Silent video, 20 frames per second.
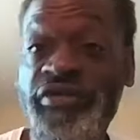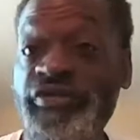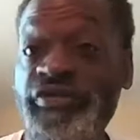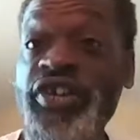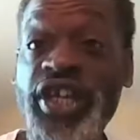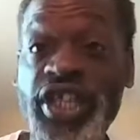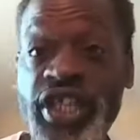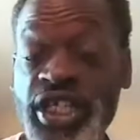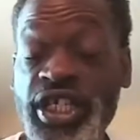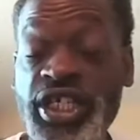
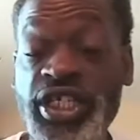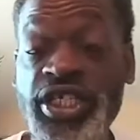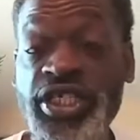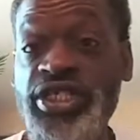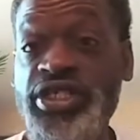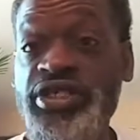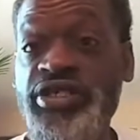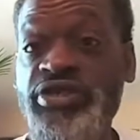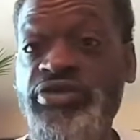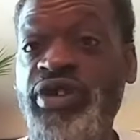
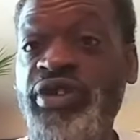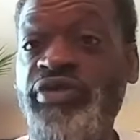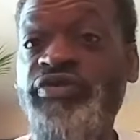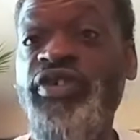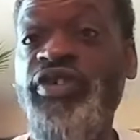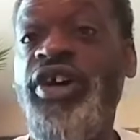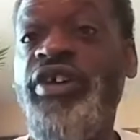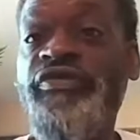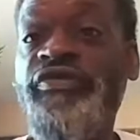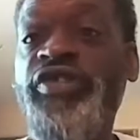fitness. What's
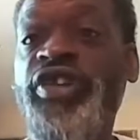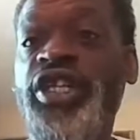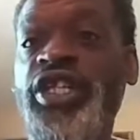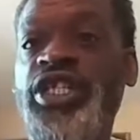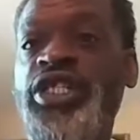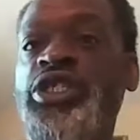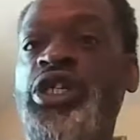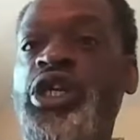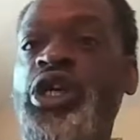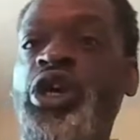fun
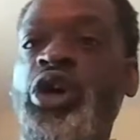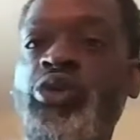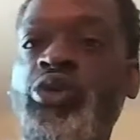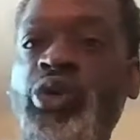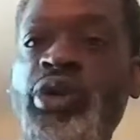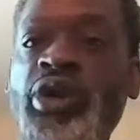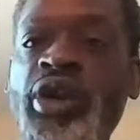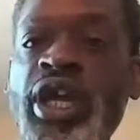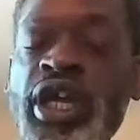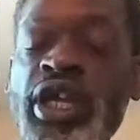fitness?
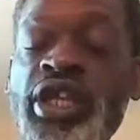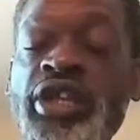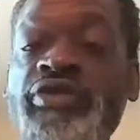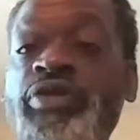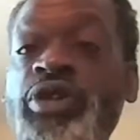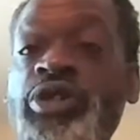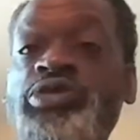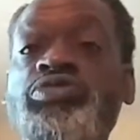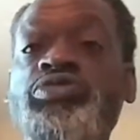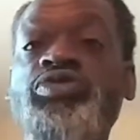Where
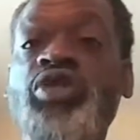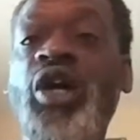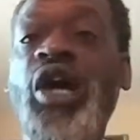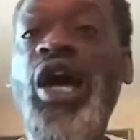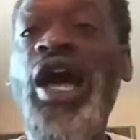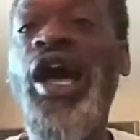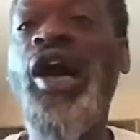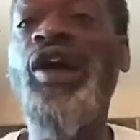individuals are